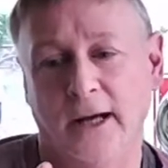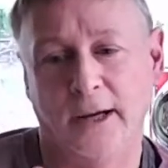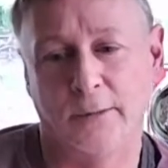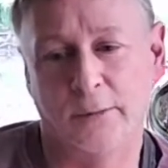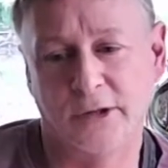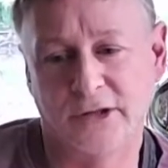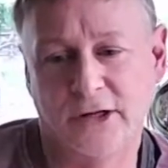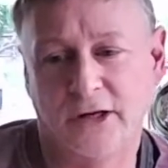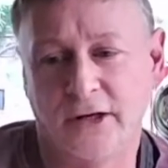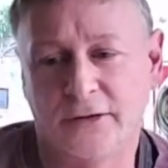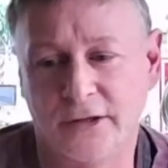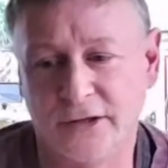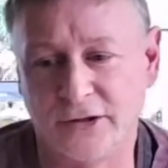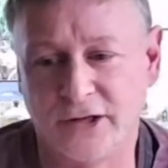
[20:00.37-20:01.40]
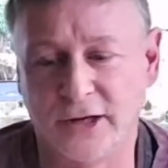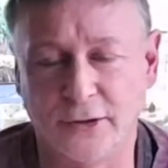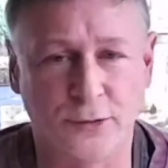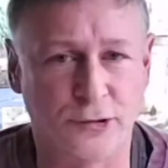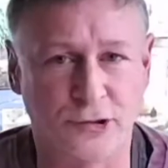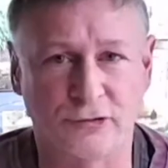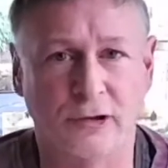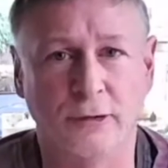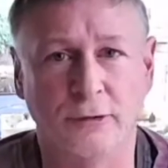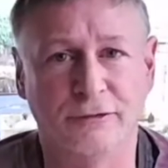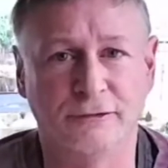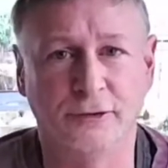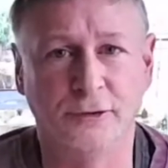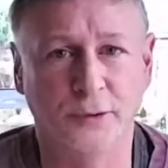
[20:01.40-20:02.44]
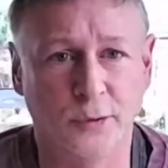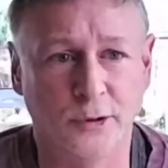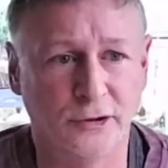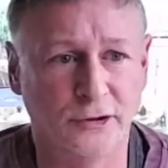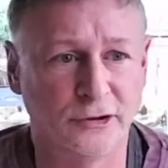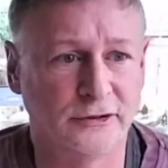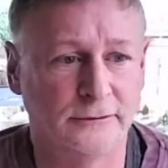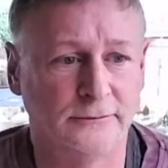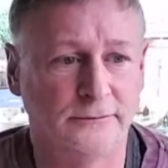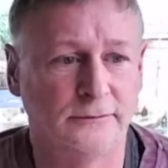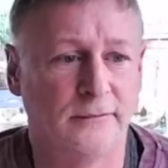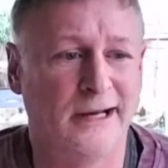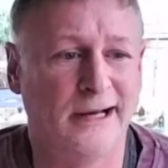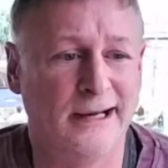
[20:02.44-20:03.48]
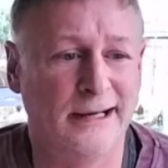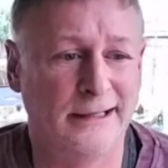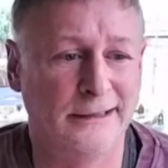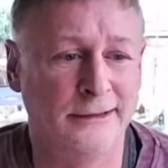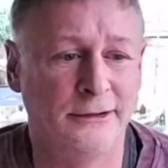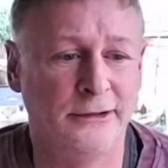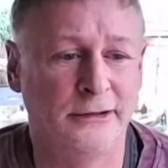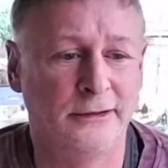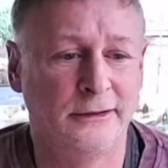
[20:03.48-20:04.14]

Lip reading: And we start this gentle stroll through the woods, and